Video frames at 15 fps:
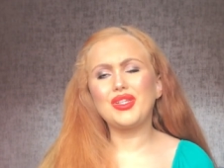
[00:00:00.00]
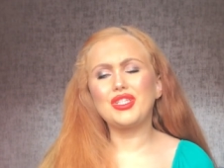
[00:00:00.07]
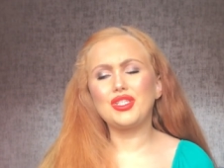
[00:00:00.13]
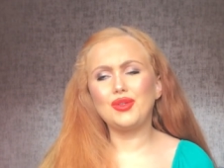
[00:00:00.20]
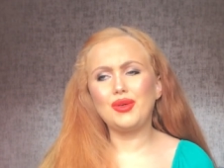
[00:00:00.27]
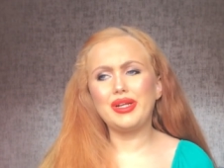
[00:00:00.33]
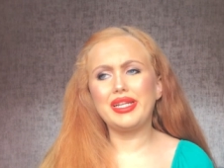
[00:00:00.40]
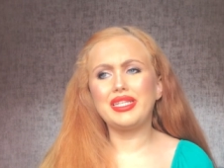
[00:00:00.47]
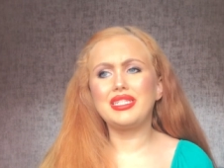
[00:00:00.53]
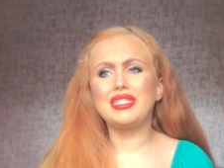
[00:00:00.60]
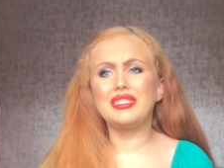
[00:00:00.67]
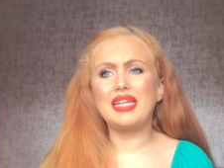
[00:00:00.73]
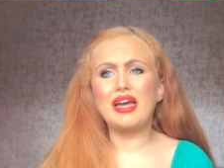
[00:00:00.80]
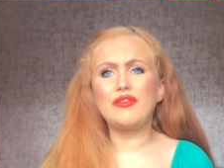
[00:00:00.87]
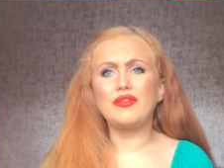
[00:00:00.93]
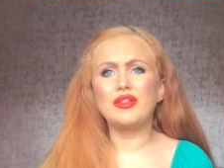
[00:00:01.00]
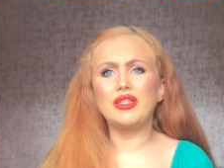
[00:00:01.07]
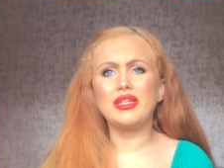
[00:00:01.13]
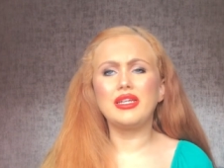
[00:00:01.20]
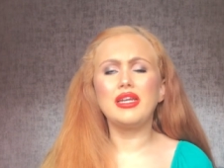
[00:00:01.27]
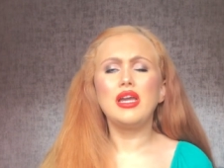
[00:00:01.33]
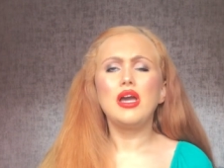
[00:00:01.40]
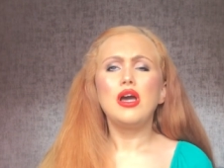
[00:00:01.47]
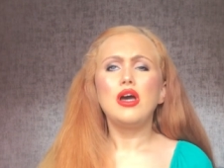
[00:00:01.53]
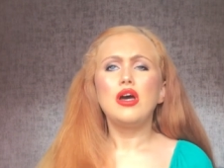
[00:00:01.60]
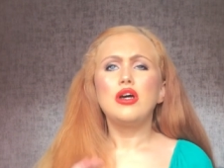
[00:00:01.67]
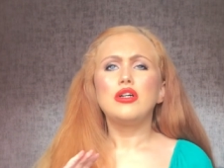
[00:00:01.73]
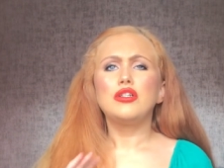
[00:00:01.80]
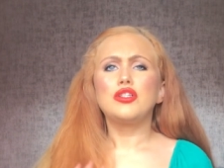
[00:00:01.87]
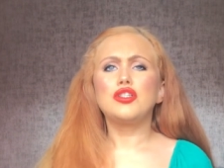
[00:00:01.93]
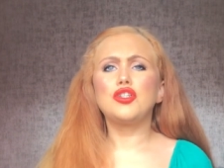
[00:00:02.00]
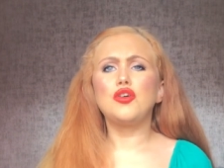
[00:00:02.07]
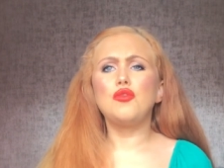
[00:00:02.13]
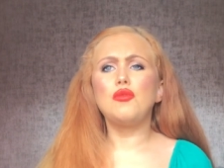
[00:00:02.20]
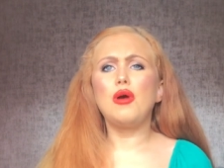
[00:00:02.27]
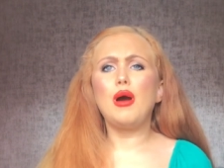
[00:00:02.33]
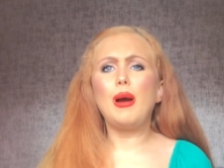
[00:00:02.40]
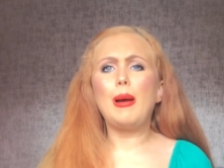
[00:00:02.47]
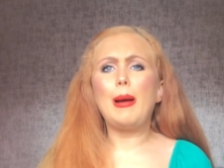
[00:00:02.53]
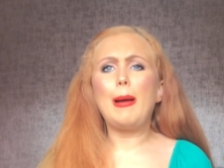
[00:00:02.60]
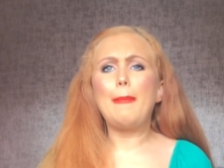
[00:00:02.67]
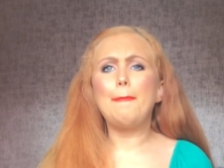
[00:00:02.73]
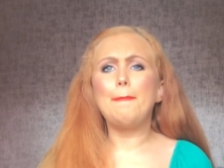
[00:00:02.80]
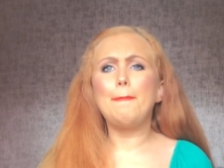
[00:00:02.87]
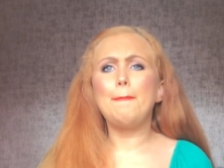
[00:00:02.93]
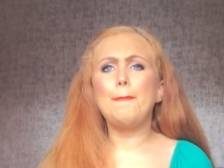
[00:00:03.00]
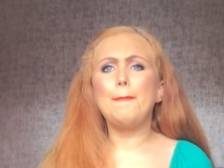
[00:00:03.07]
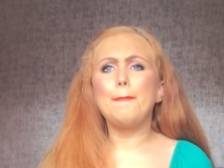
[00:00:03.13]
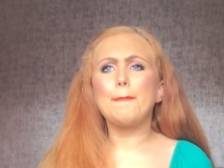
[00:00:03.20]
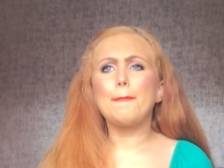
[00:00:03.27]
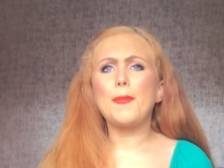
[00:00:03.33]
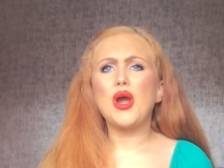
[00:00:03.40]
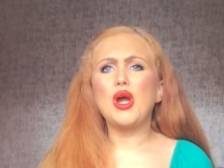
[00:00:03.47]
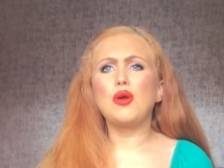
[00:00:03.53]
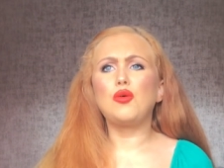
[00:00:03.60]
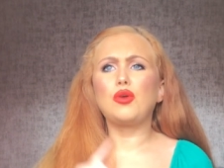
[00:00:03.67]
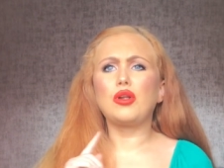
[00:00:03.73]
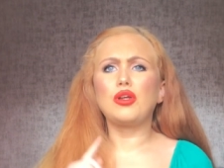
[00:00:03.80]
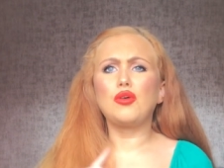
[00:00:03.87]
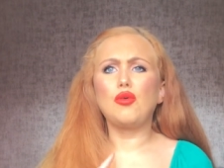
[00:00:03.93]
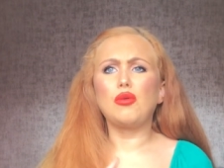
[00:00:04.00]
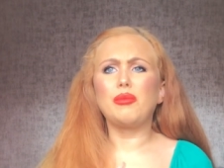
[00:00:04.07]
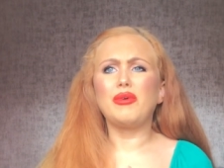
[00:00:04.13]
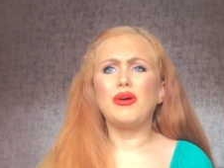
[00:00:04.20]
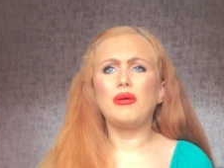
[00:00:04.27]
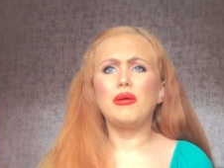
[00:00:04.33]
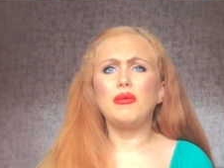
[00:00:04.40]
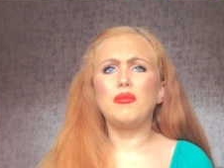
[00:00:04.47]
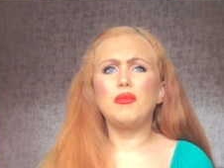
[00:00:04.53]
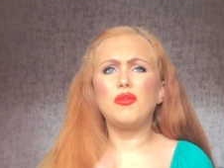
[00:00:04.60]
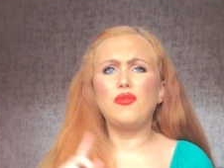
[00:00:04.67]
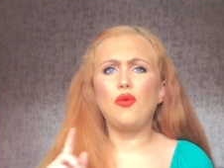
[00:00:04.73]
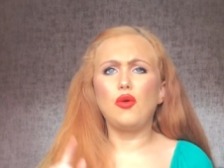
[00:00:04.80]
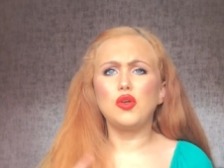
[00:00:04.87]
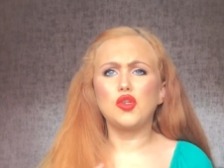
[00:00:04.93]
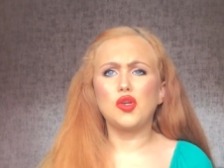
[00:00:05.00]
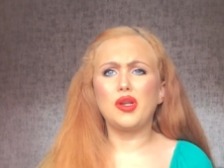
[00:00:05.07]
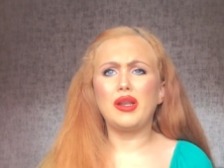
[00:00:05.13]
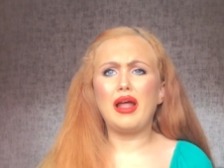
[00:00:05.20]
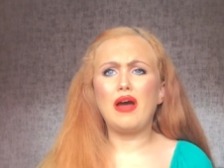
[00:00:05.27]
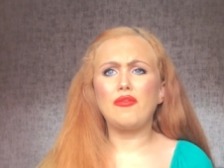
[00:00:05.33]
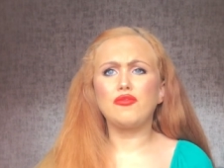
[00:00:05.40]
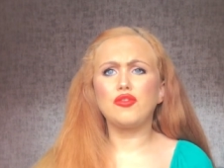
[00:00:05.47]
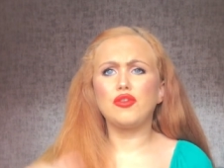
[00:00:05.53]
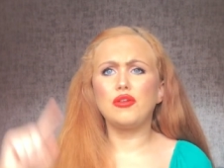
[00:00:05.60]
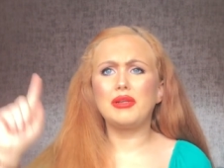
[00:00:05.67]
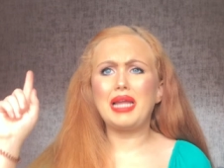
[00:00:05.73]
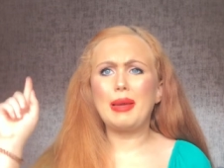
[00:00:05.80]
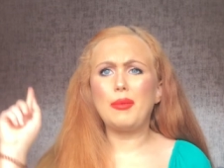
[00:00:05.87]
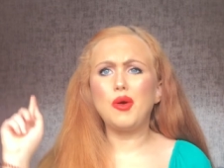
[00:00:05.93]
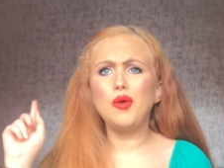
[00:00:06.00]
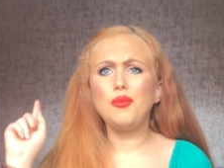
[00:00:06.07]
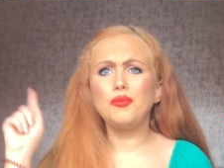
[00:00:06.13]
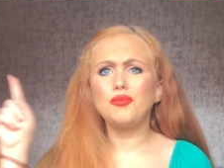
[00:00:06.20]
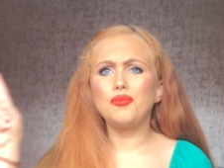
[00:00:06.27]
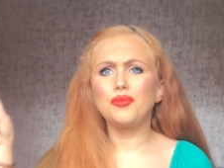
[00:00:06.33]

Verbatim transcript: so it is definitely. So um, I'm gonna go to the before and after demo.